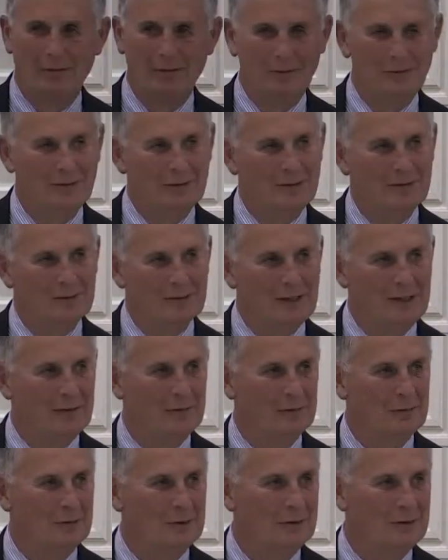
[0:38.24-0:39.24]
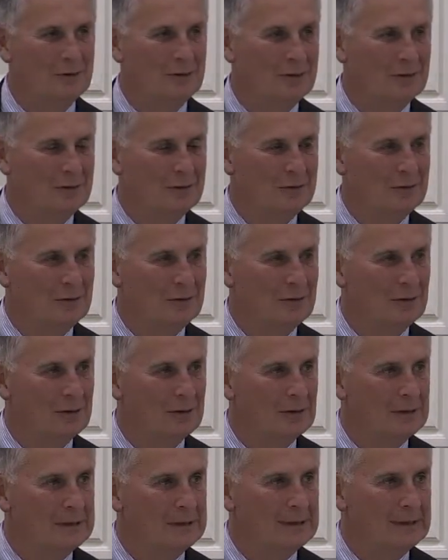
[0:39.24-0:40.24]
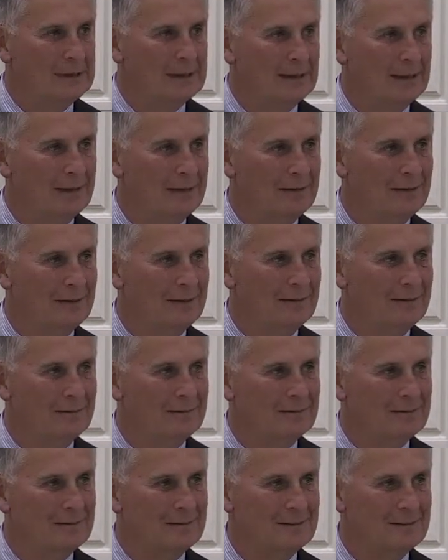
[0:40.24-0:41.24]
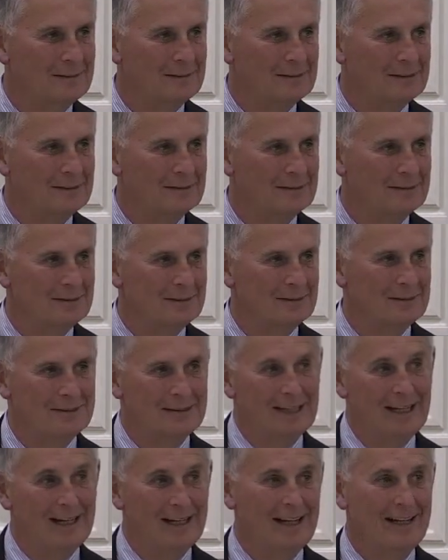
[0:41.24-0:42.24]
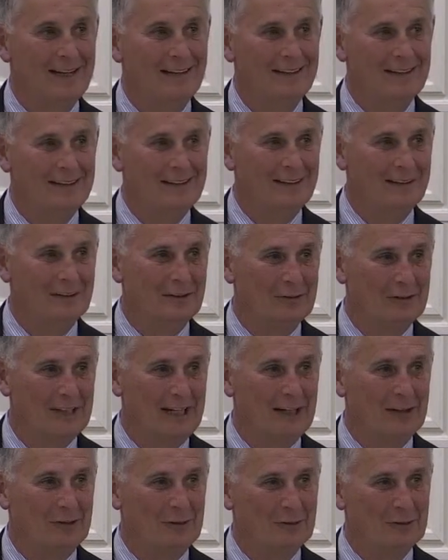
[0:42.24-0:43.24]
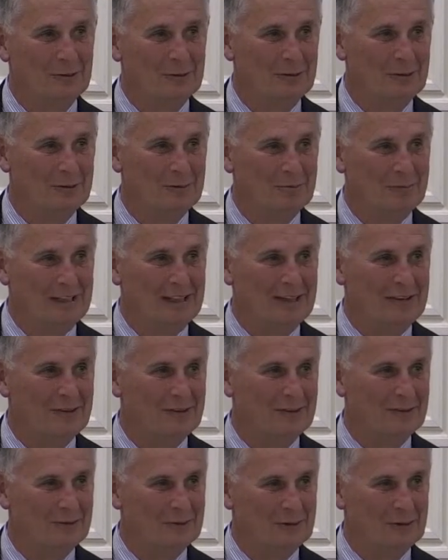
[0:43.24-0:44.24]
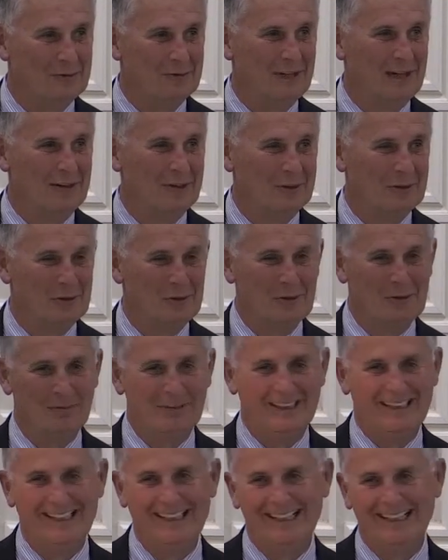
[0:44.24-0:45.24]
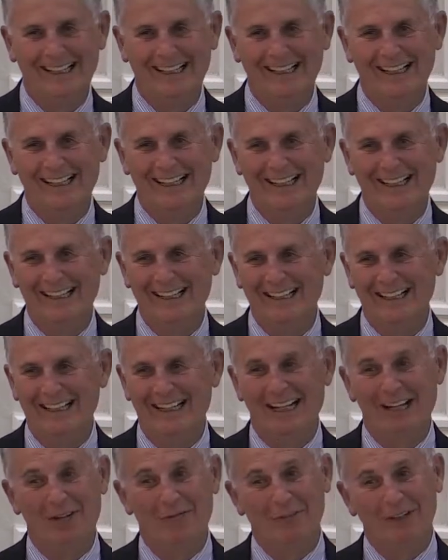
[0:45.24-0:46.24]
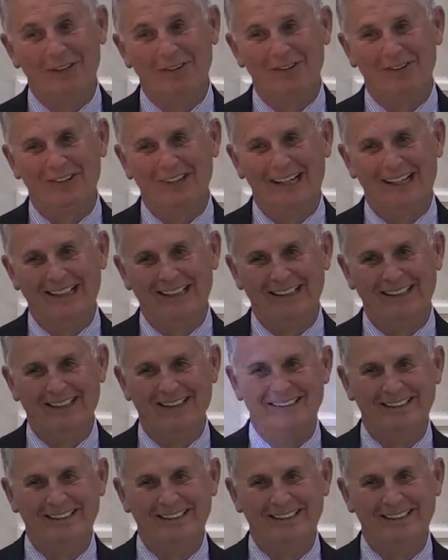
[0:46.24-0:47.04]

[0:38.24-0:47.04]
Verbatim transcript: 50th class reunion this year and got on the uh, statue base with Father Corby and had a picture taken.